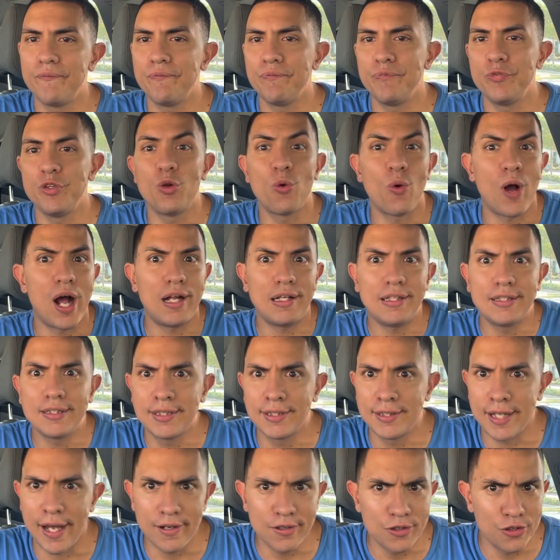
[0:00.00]
you know,
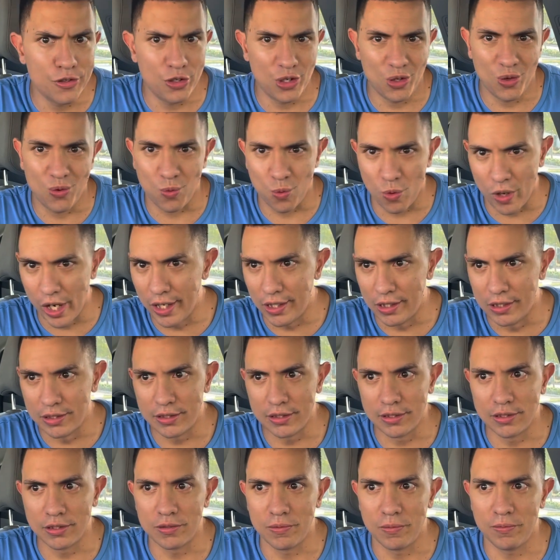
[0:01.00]
Alexander the Great
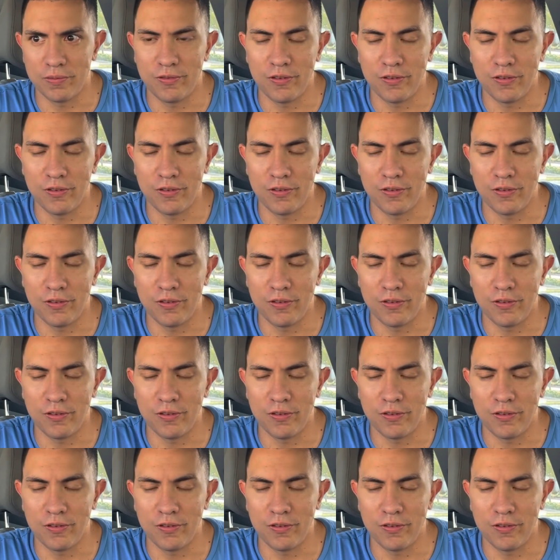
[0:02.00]
is a